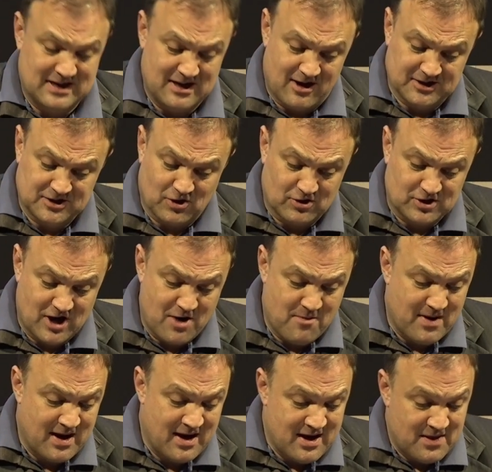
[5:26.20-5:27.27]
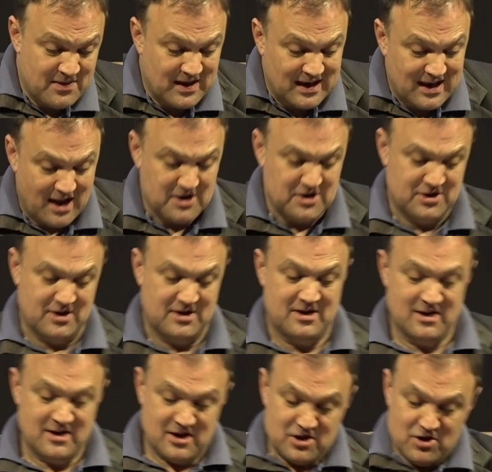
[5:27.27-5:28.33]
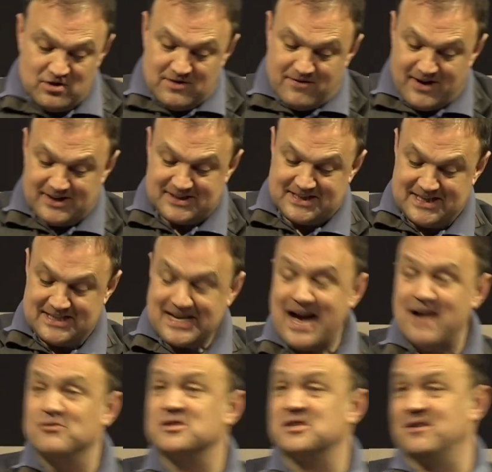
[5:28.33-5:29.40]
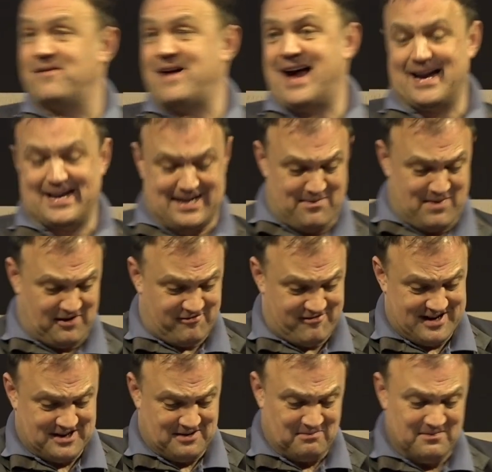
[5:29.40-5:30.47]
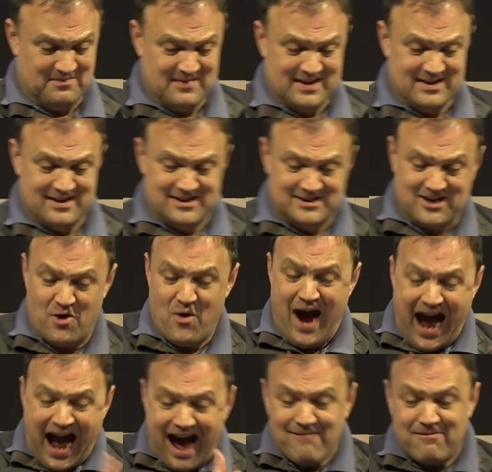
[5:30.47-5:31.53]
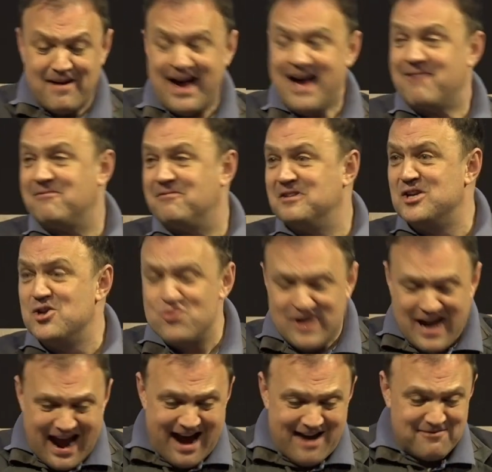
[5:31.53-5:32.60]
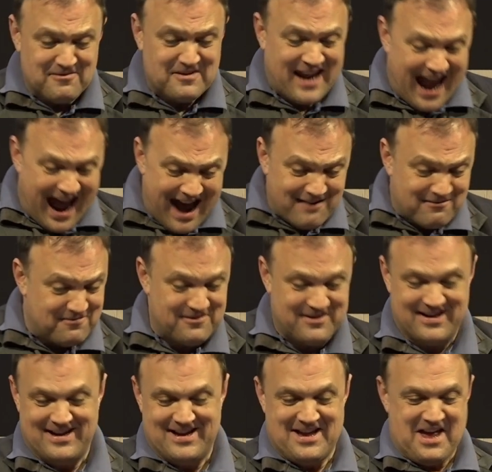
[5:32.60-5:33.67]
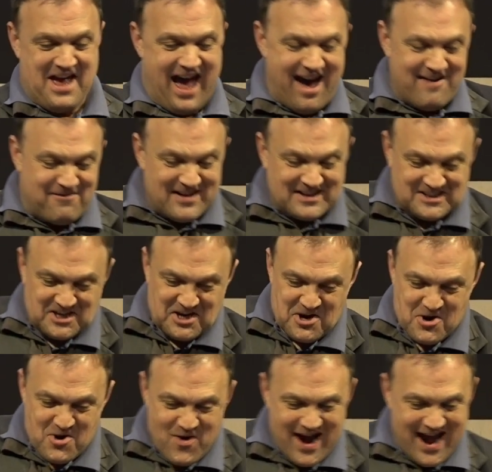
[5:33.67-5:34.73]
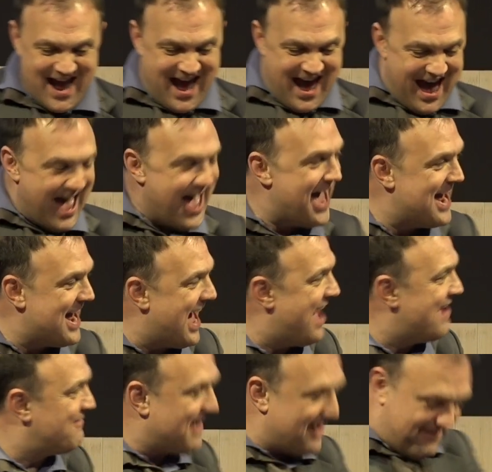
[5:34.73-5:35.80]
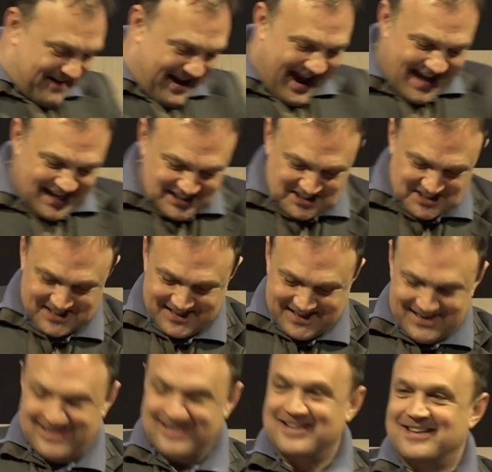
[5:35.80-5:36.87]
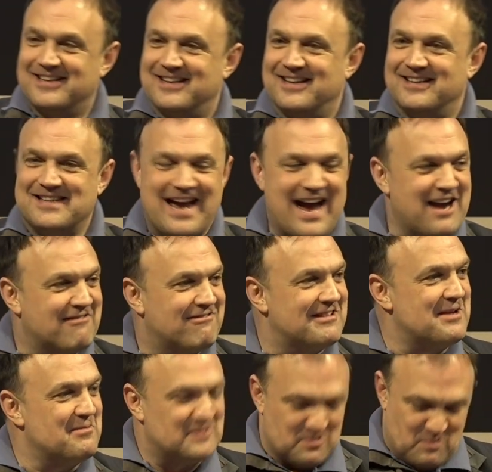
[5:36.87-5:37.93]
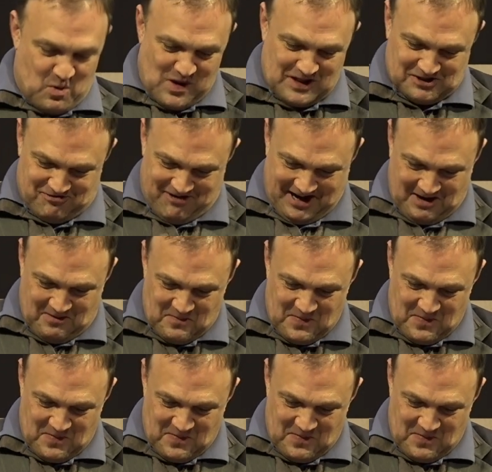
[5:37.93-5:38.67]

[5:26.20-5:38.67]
last October, the London University's Council for Academic Freedom. So AFAF, LUCAF, CAF, FSU, AFFS, the acronyms are bewildering.